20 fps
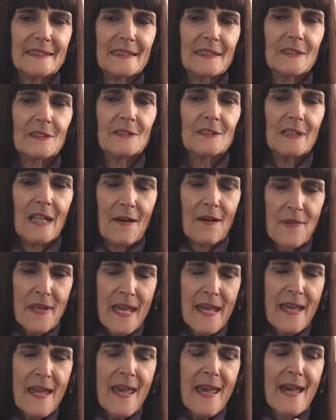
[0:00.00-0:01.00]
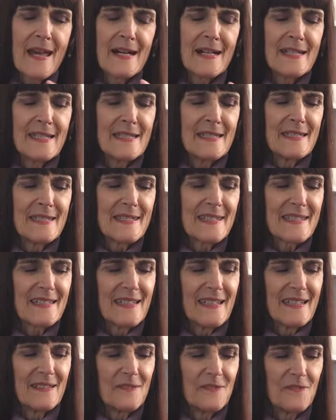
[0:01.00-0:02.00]
loving
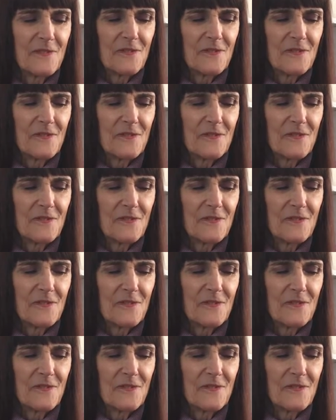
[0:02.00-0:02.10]
and